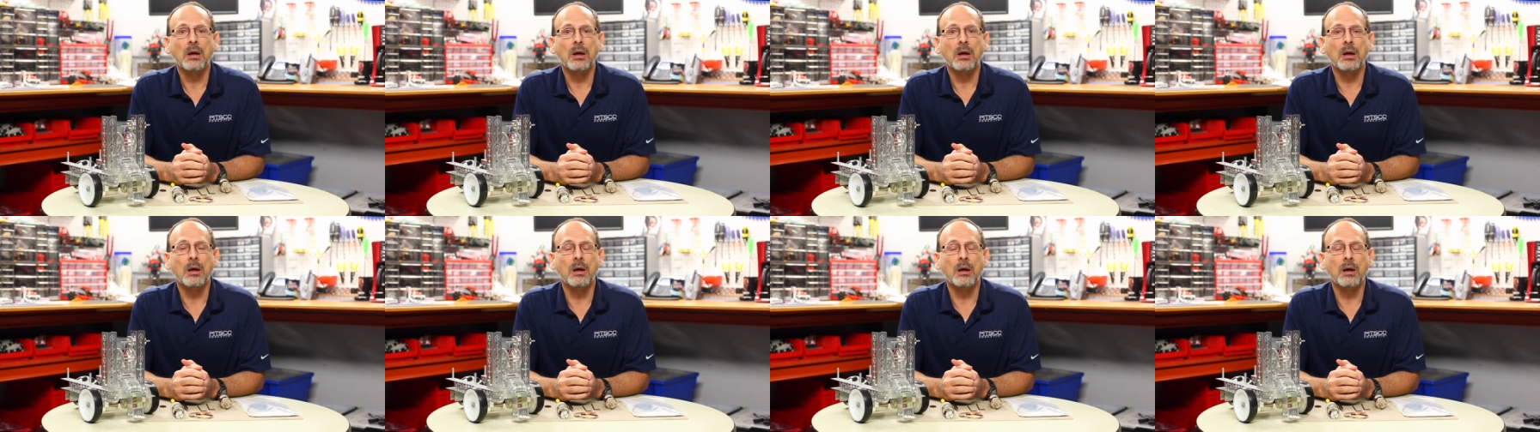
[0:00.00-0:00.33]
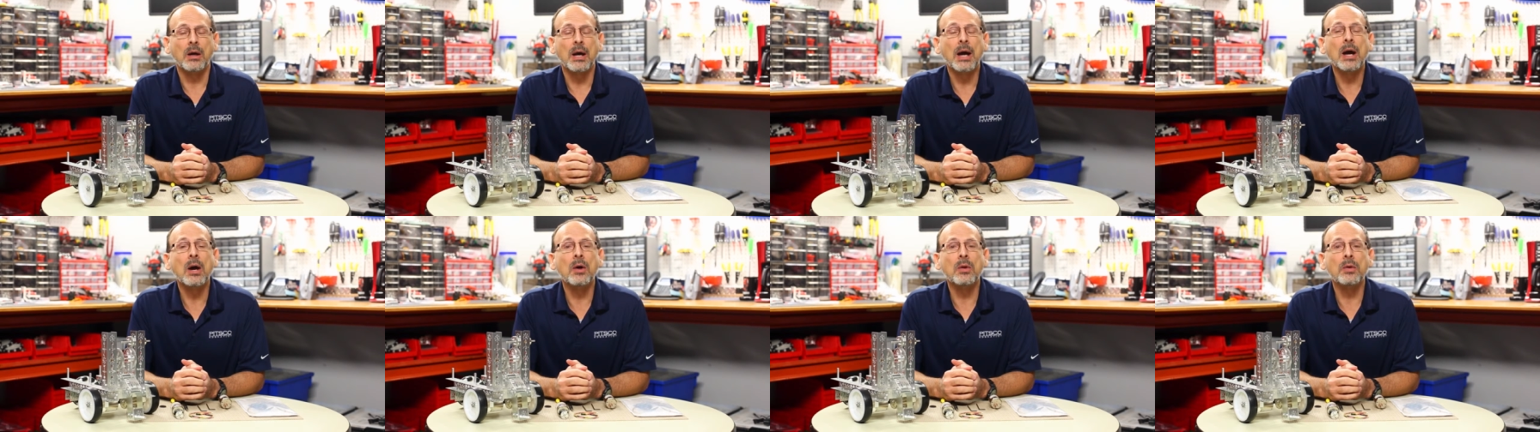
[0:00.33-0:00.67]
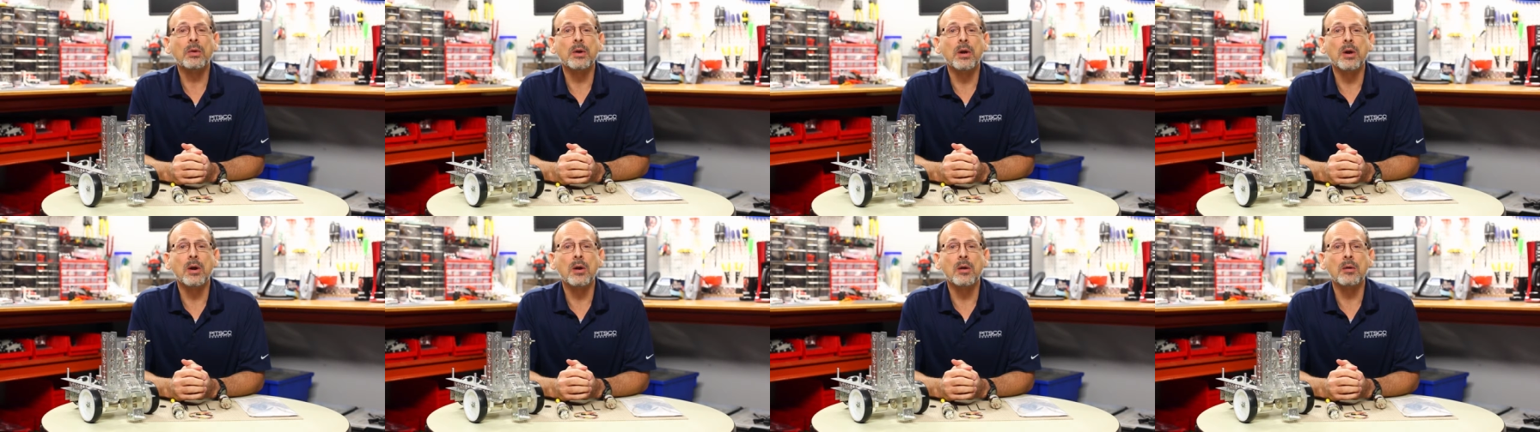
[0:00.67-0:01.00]
how
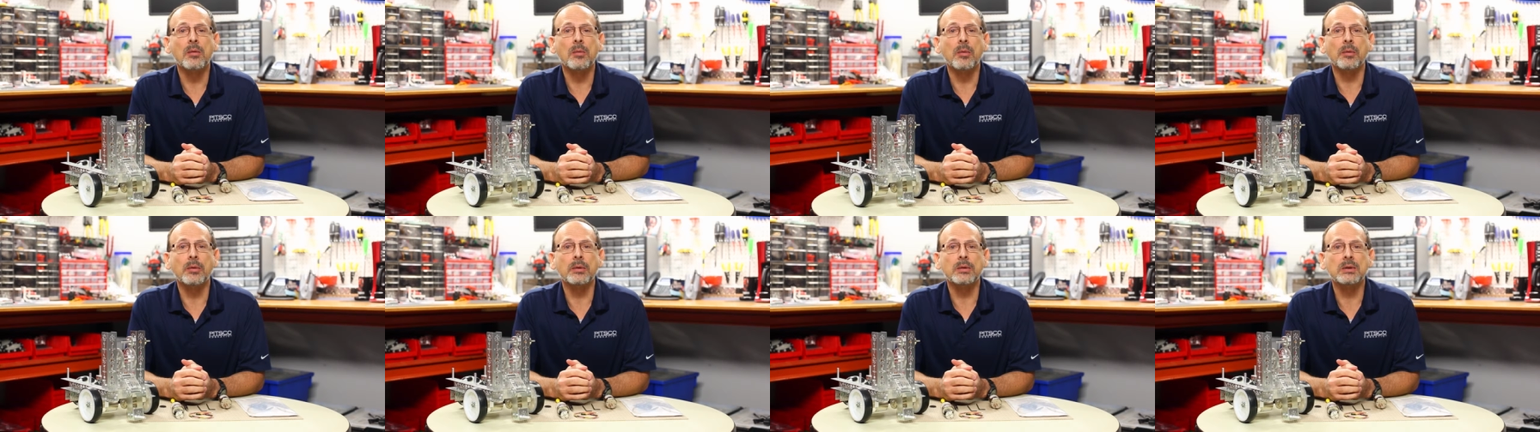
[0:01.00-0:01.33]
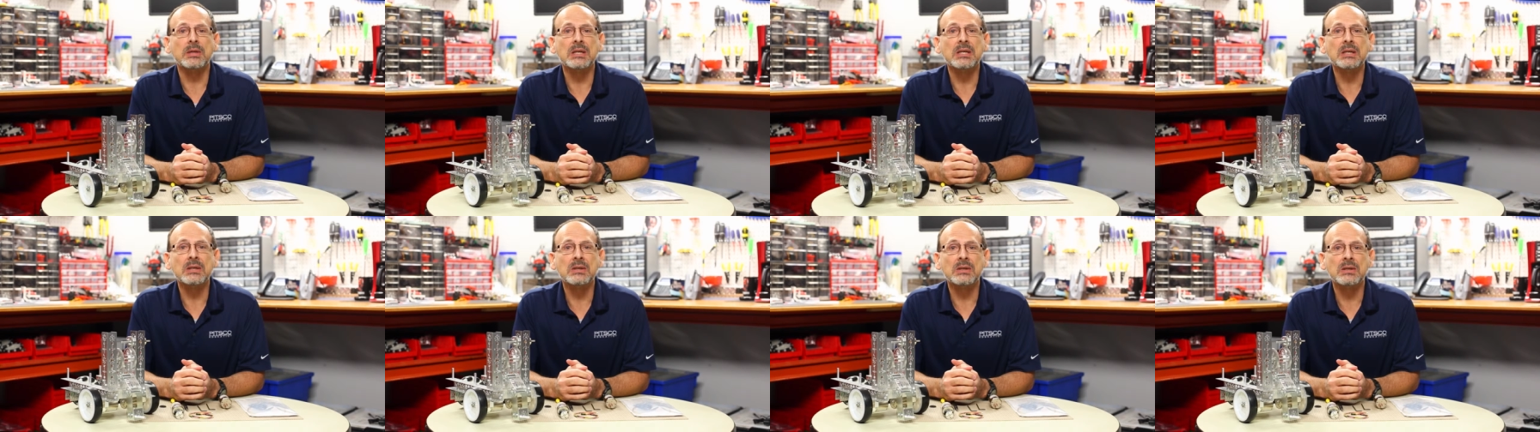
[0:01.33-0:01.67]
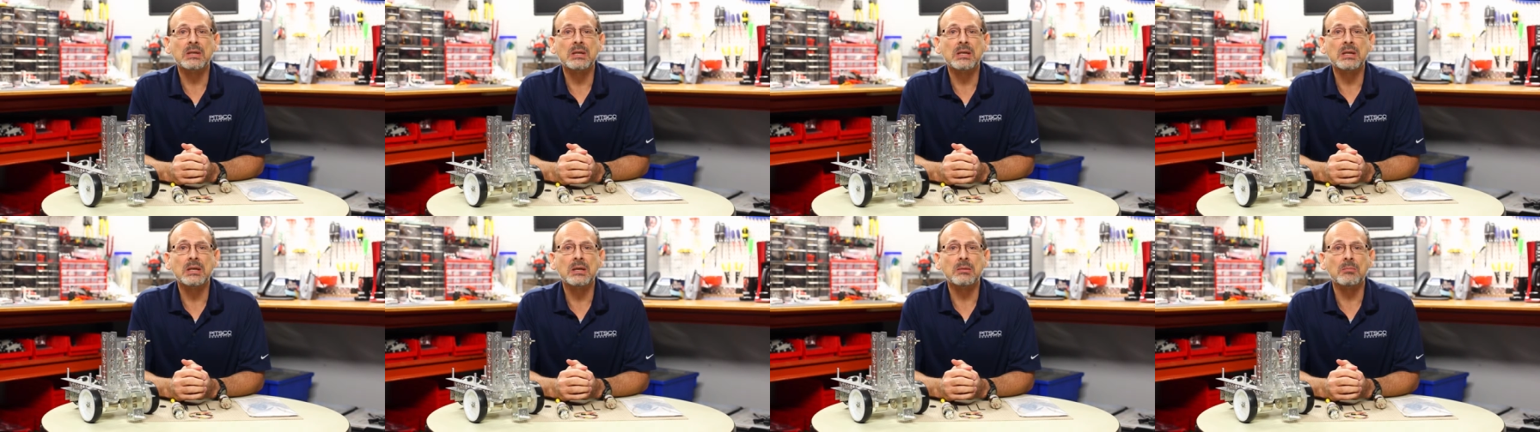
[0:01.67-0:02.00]
their
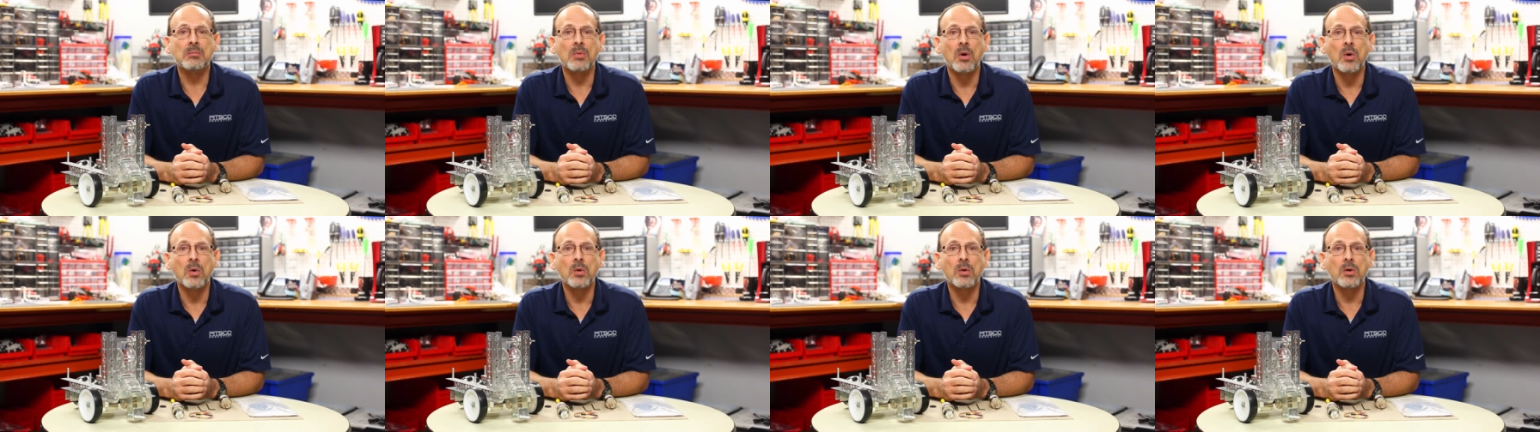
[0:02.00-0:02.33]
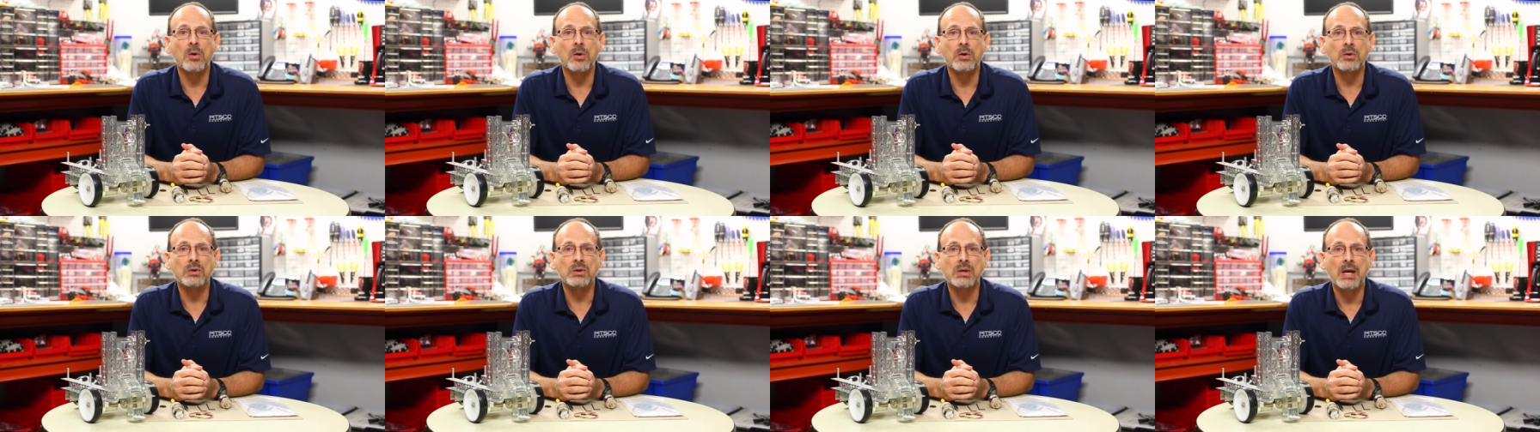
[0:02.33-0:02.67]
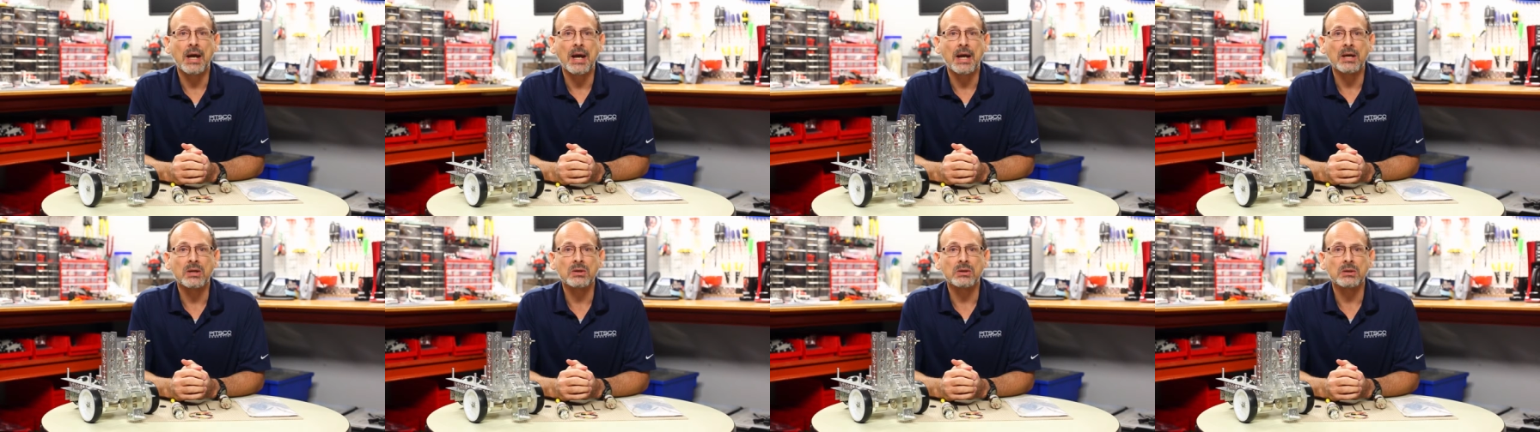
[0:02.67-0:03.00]
DC motors
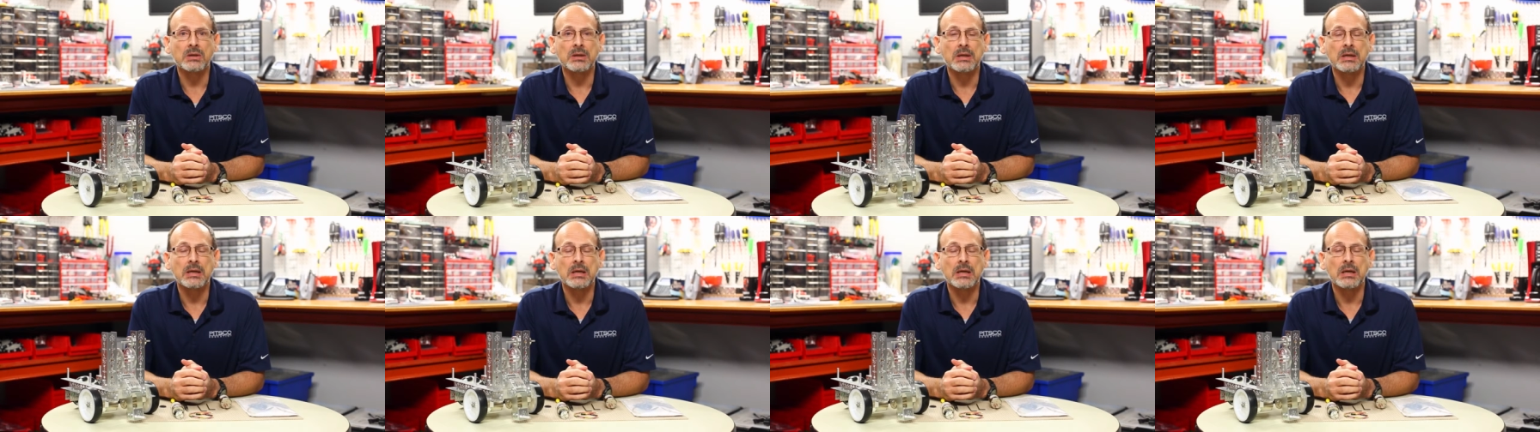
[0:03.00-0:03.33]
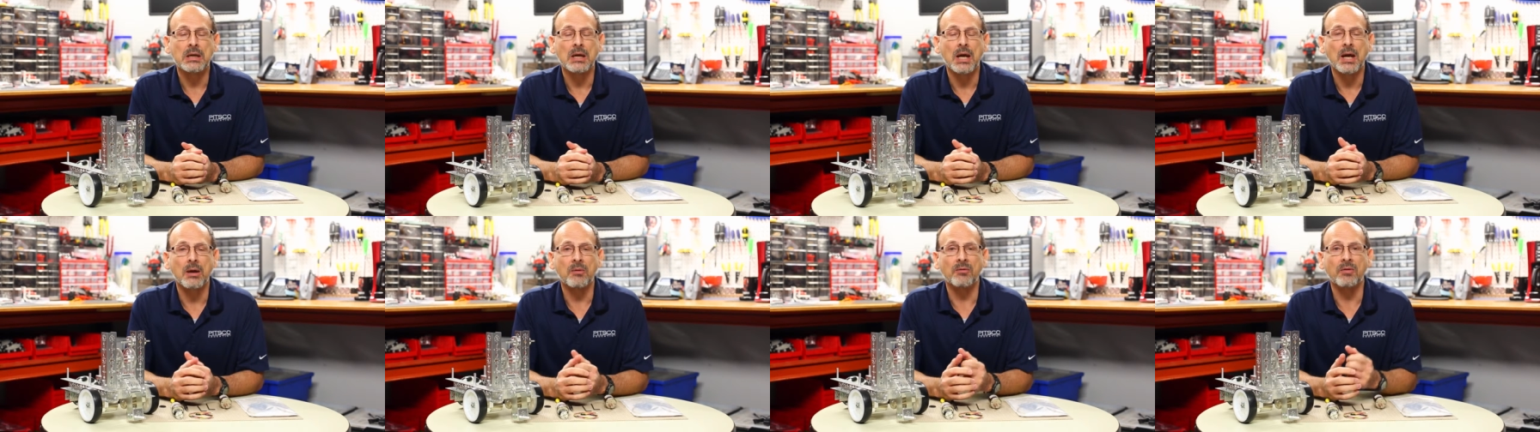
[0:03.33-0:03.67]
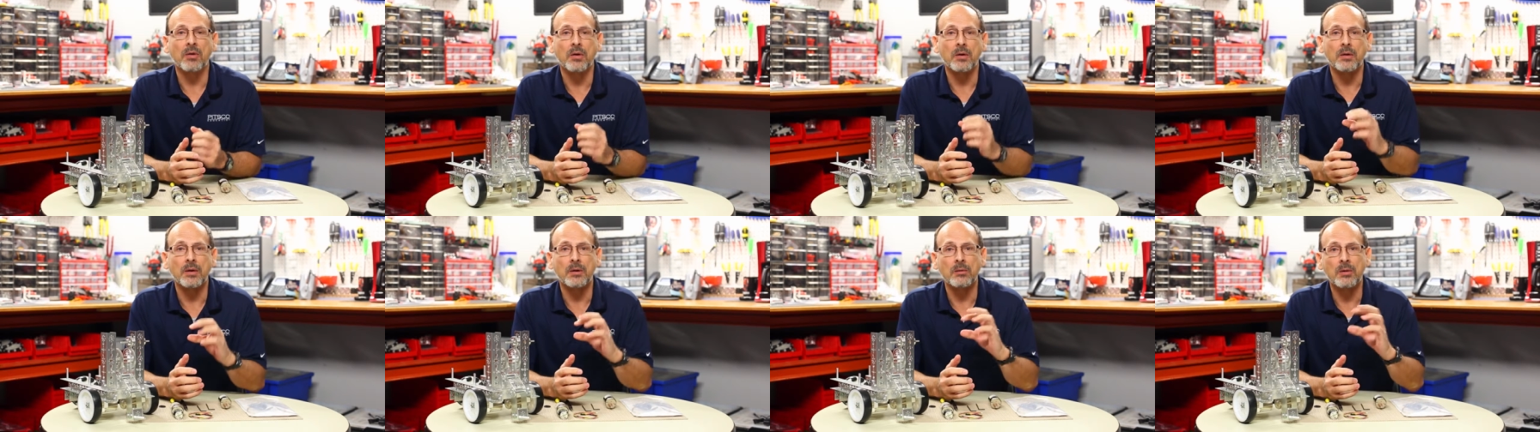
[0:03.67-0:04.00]
actually, how
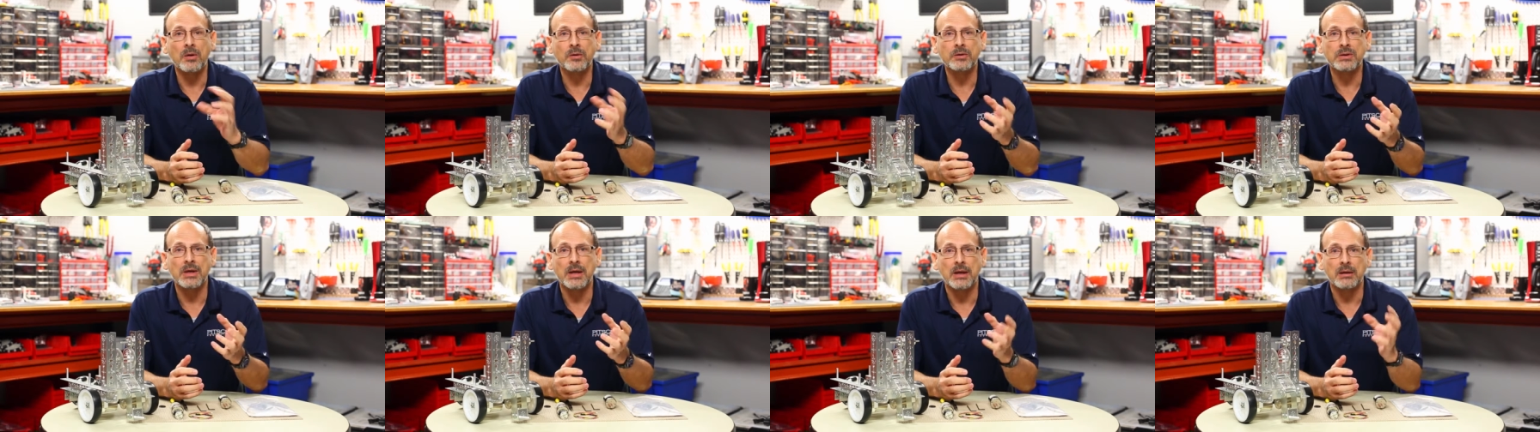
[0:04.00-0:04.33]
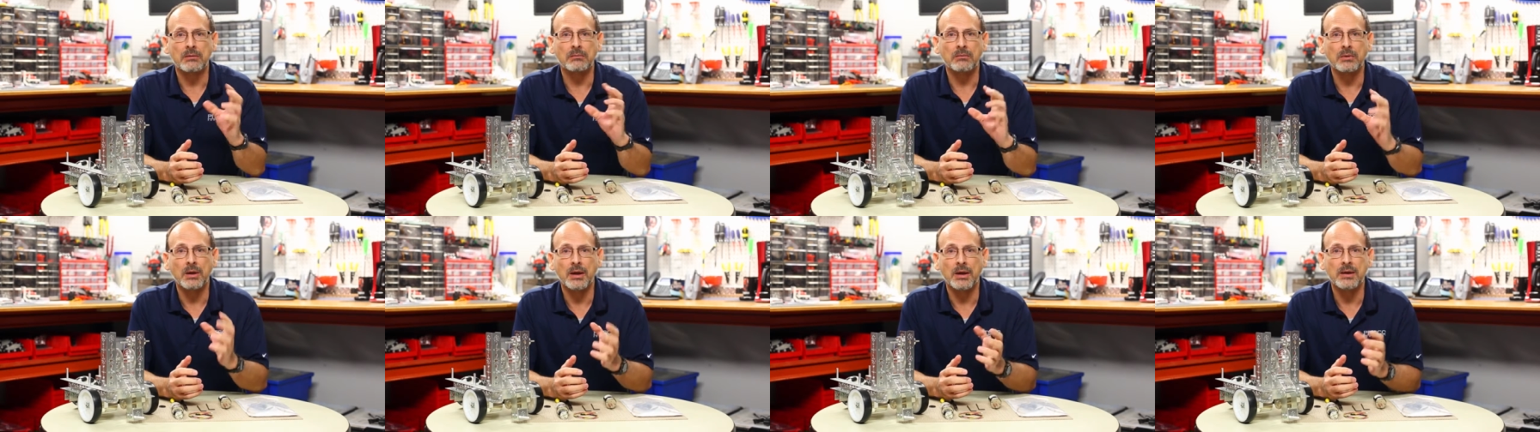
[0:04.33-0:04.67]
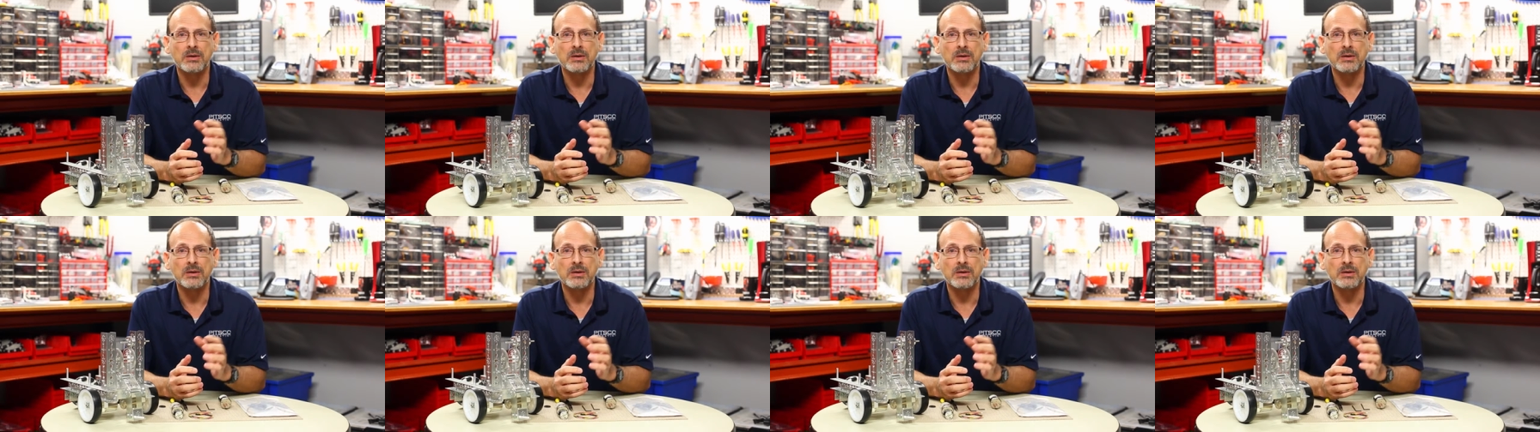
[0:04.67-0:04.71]
far they rotate.